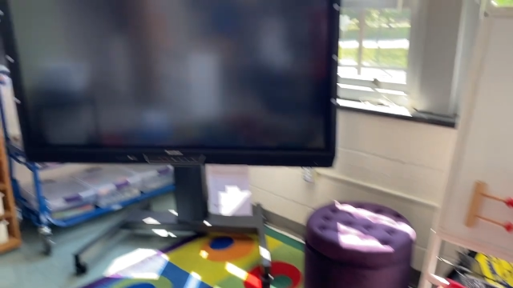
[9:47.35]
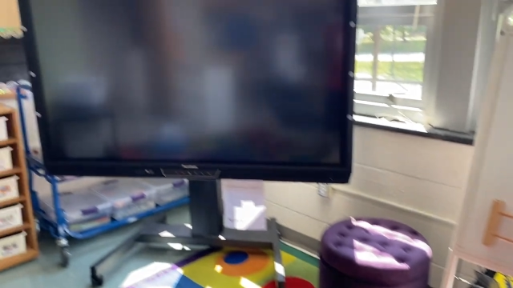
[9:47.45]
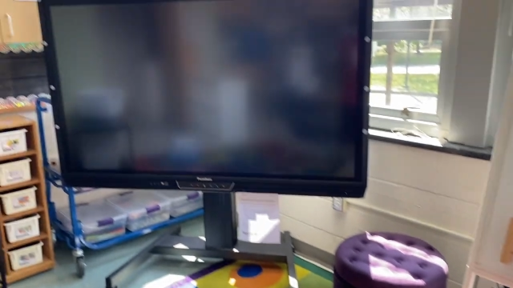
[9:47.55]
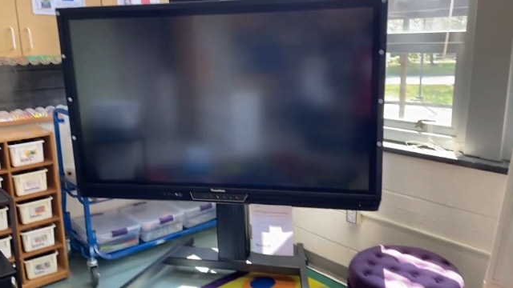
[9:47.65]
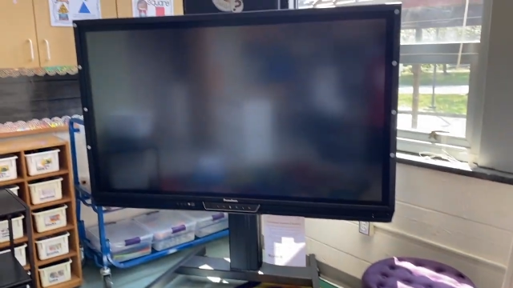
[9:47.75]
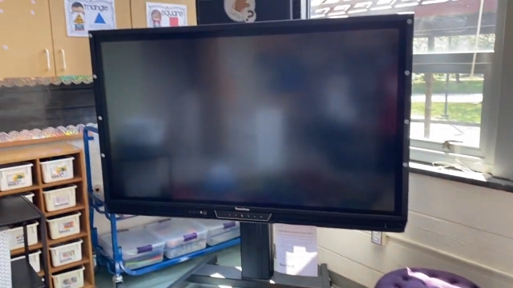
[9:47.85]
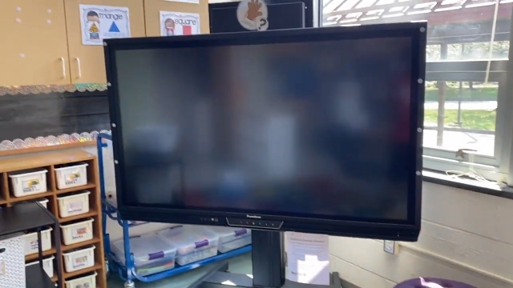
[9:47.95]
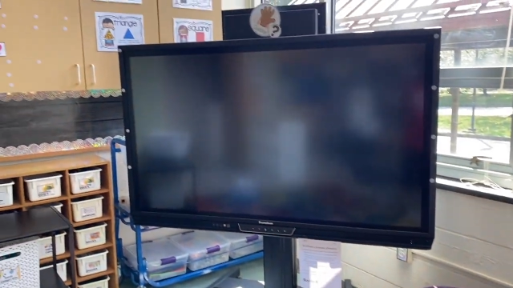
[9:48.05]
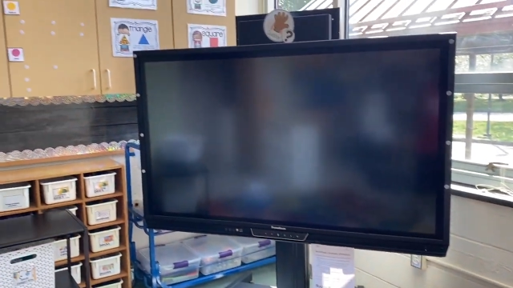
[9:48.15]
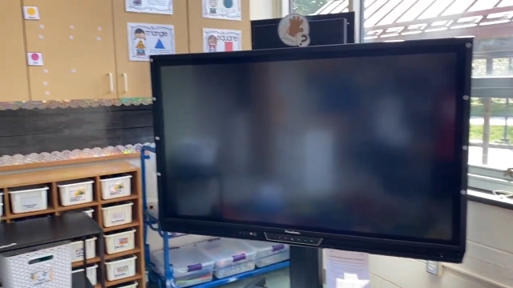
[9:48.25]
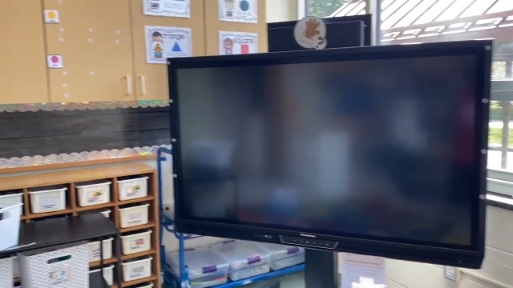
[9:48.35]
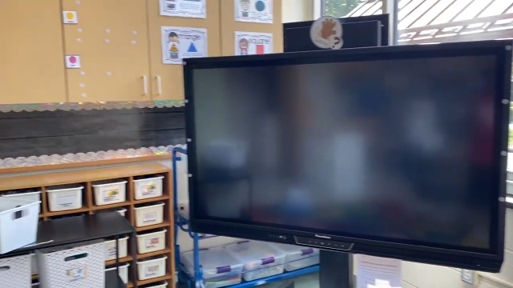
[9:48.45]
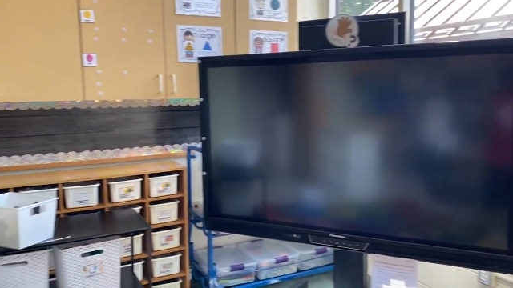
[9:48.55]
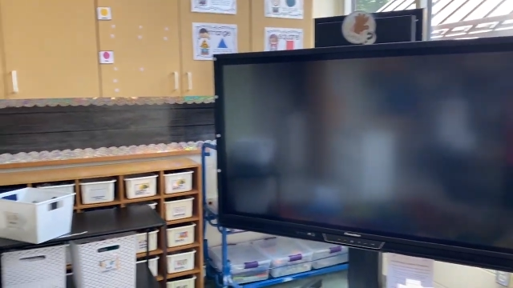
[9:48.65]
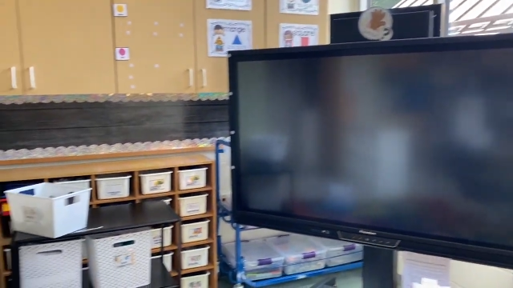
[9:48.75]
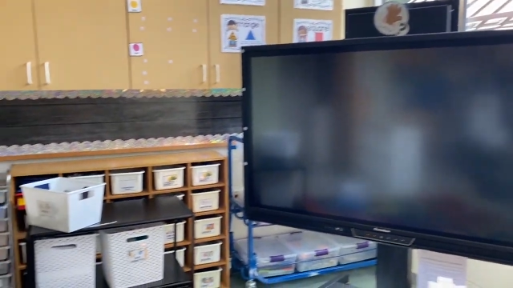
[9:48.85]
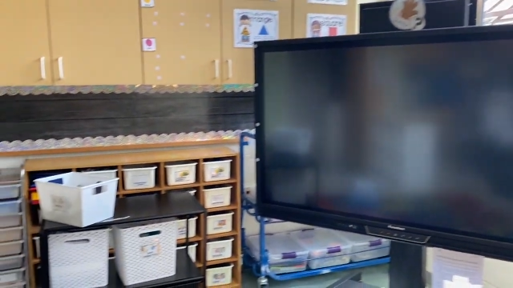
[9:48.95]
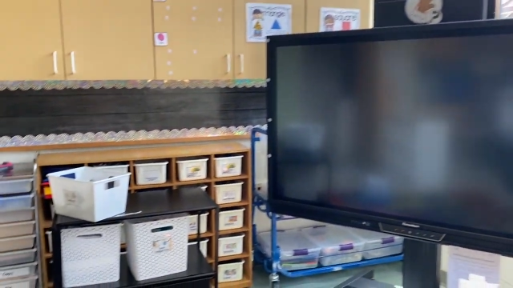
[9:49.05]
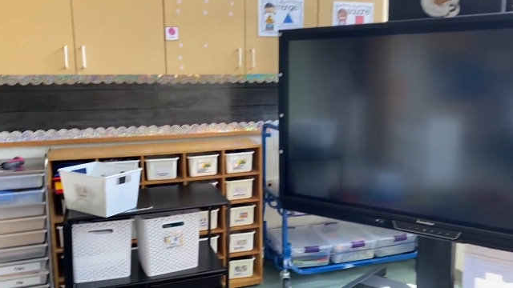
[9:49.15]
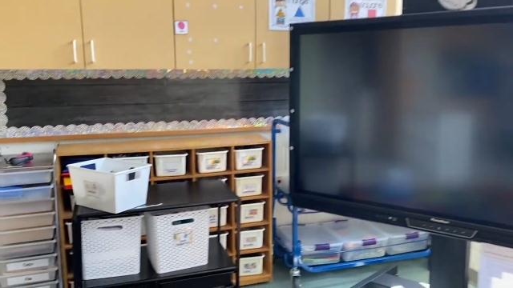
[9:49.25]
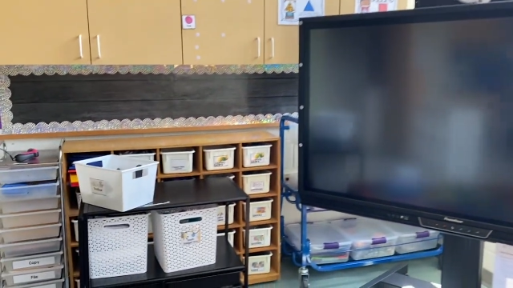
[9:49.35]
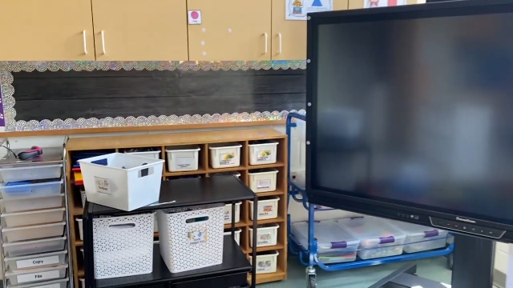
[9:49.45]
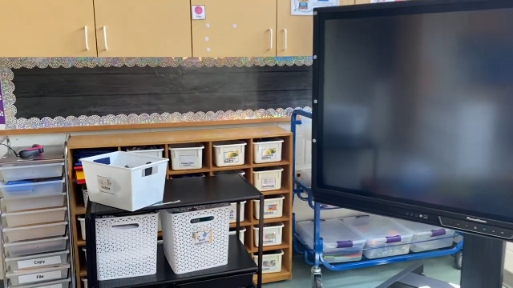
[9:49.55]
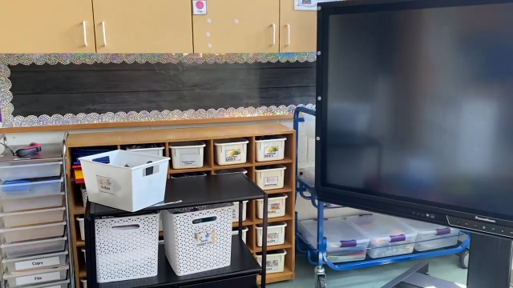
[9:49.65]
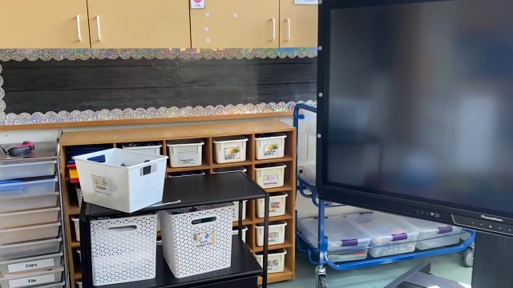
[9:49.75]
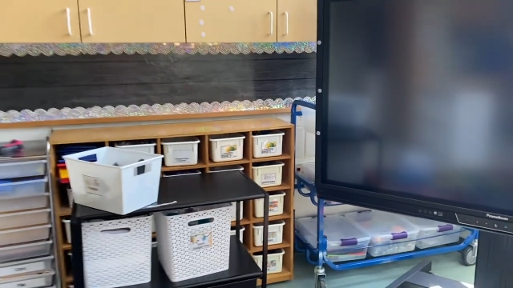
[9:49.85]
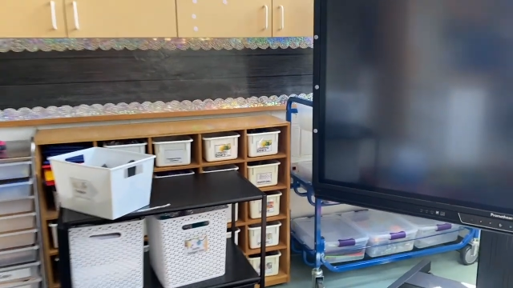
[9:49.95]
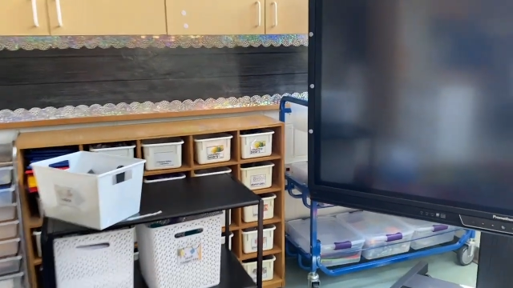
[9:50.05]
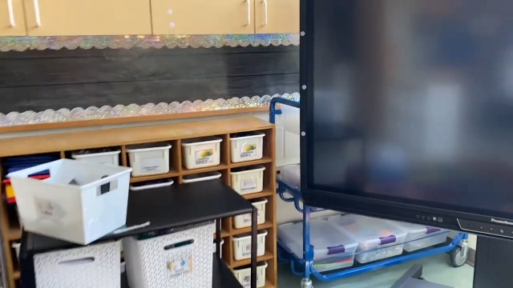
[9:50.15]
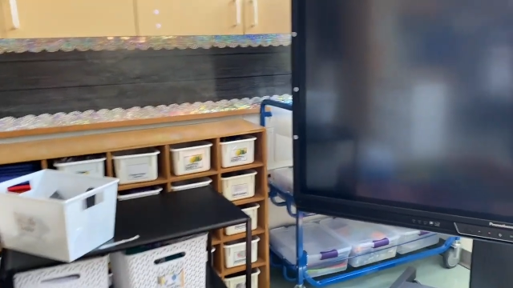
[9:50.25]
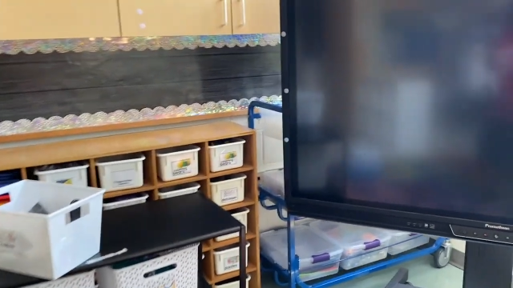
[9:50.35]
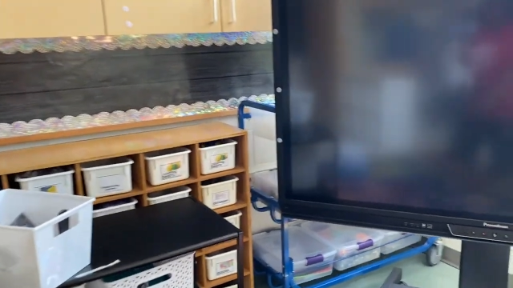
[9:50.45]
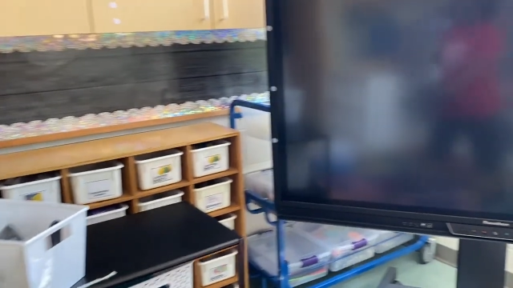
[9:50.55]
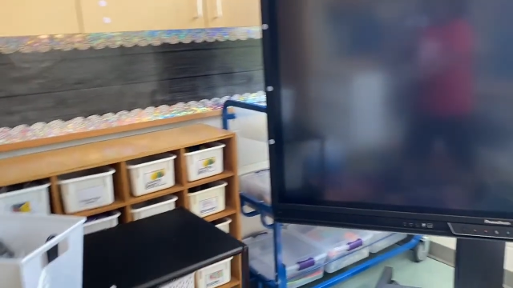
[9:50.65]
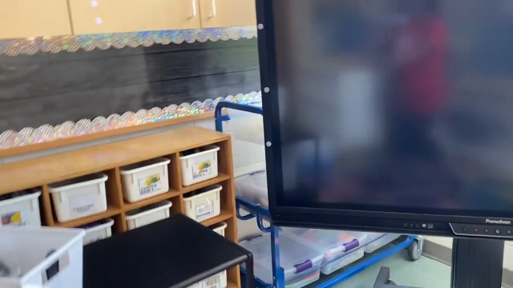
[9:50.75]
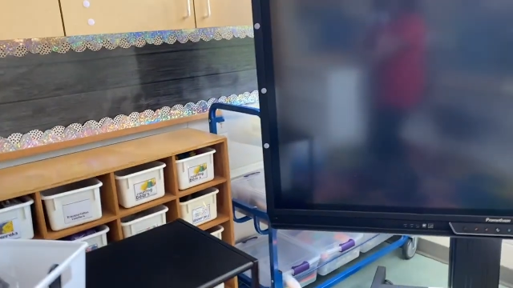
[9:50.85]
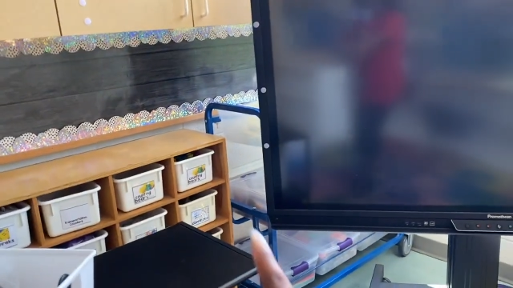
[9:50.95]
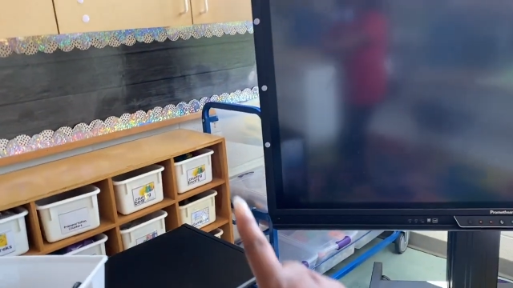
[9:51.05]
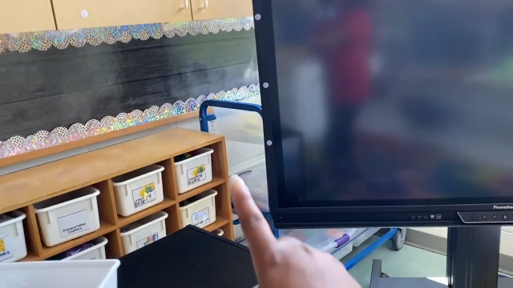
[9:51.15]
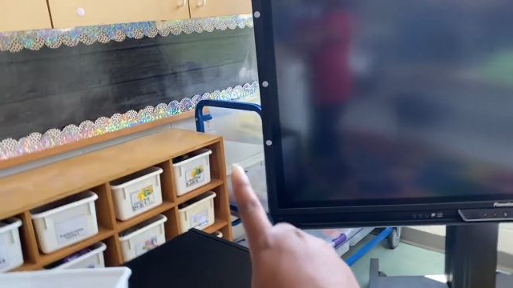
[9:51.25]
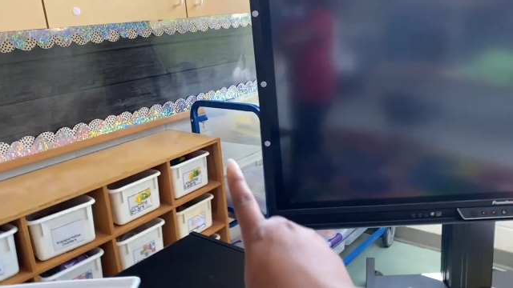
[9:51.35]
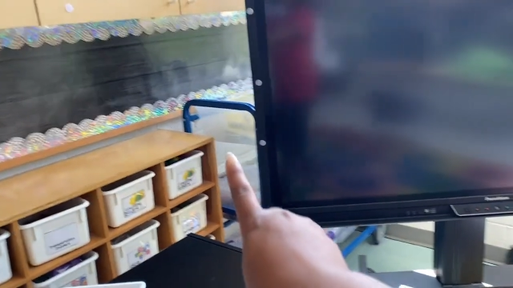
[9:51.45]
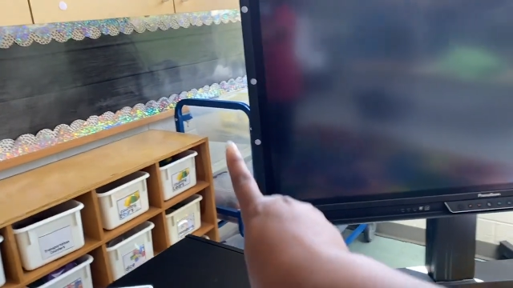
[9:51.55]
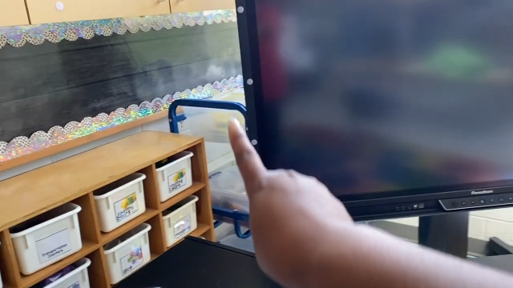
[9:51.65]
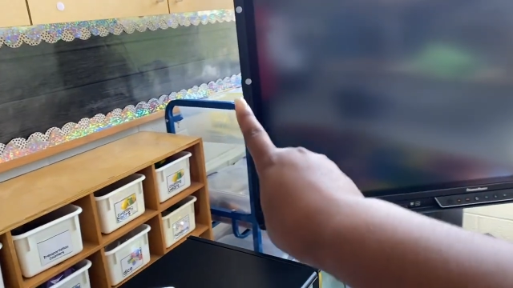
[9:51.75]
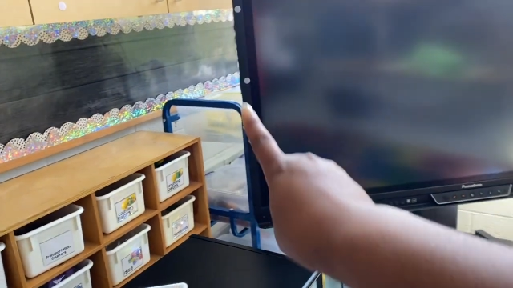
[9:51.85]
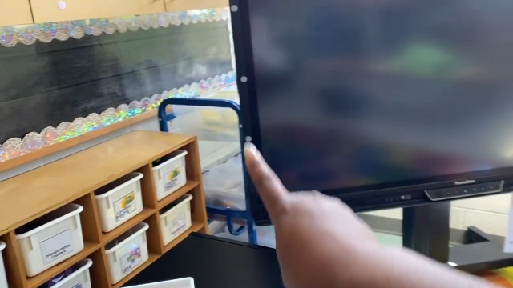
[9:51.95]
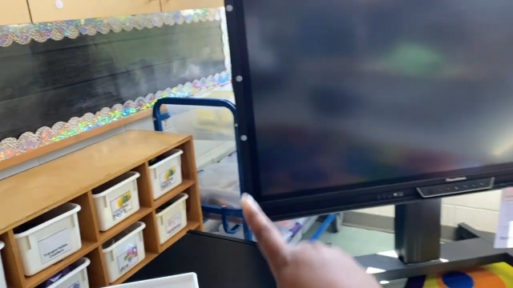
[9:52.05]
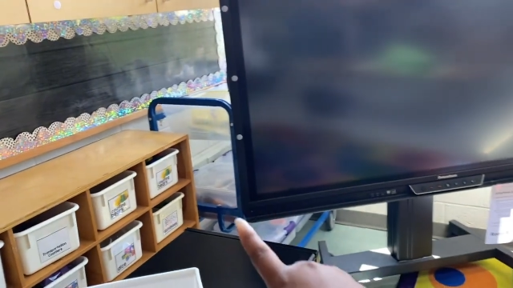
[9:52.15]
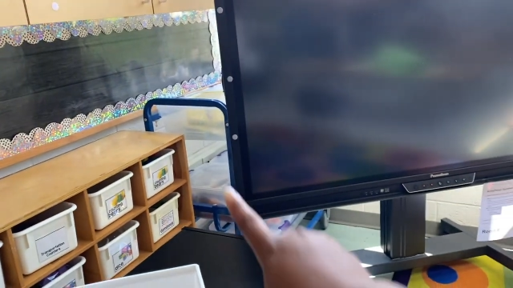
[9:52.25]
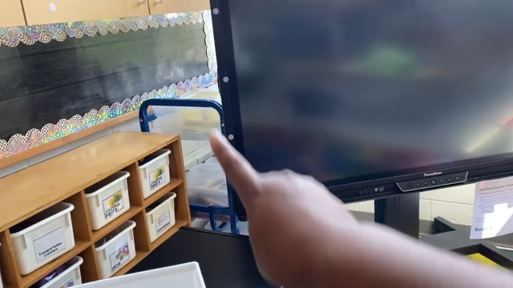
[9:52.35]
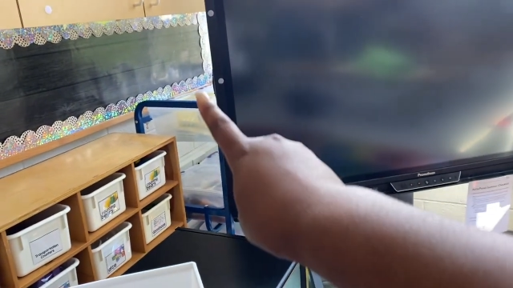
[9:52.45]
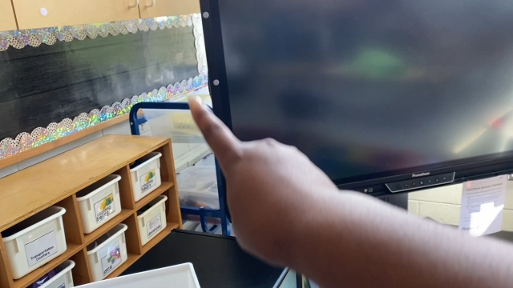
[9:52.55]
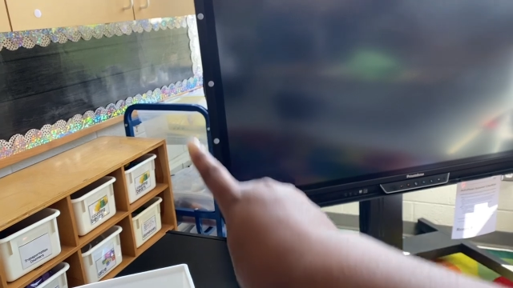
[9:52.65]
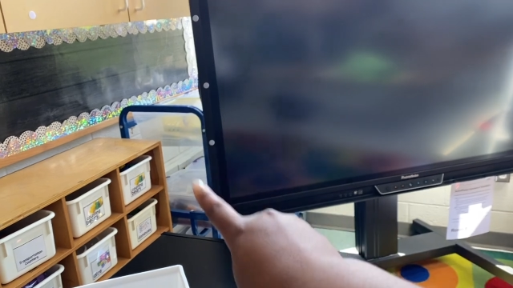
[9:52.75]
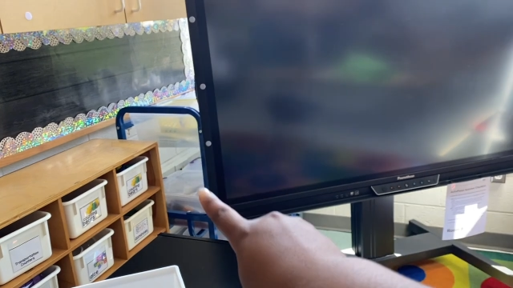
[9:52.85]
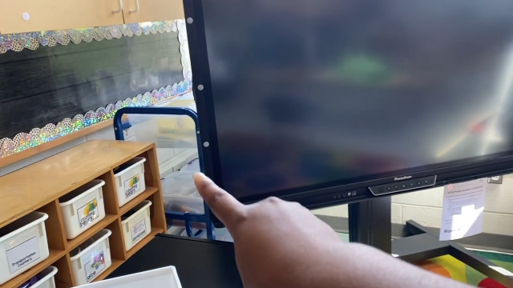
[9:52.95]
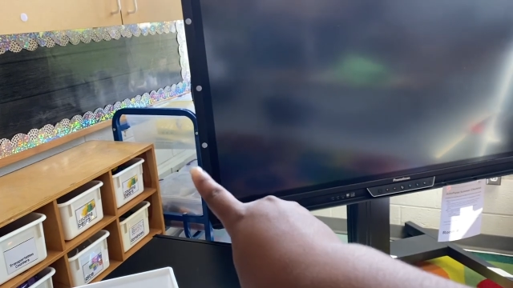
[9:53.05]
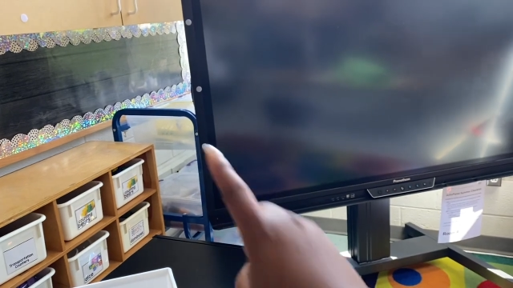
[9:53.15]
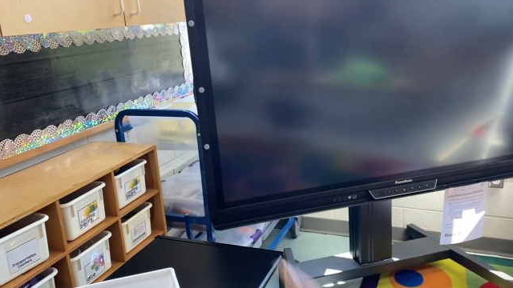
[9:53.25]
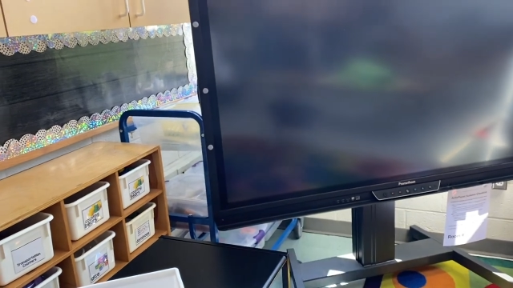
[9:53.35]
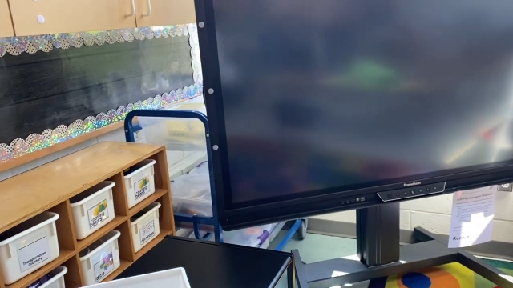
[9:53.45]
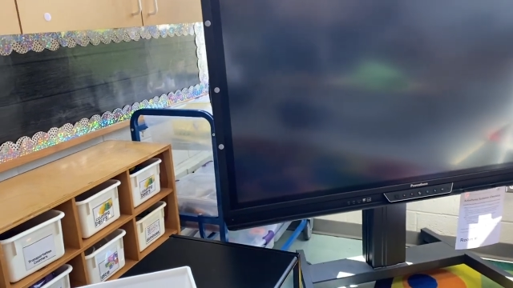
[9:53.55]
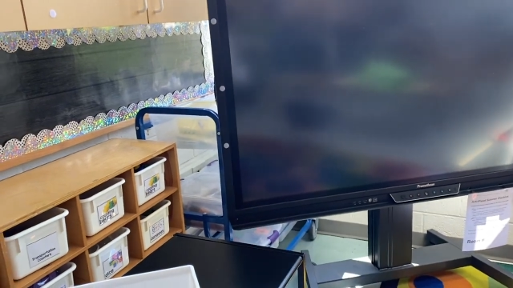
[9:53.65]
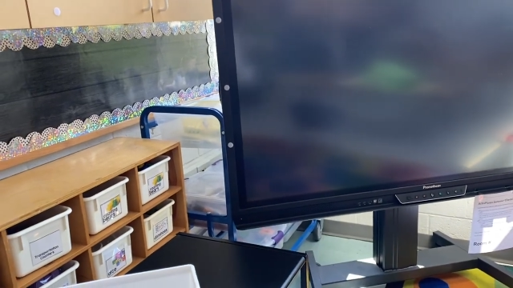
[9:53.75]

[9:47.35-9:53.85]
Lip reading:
(no speaker visible)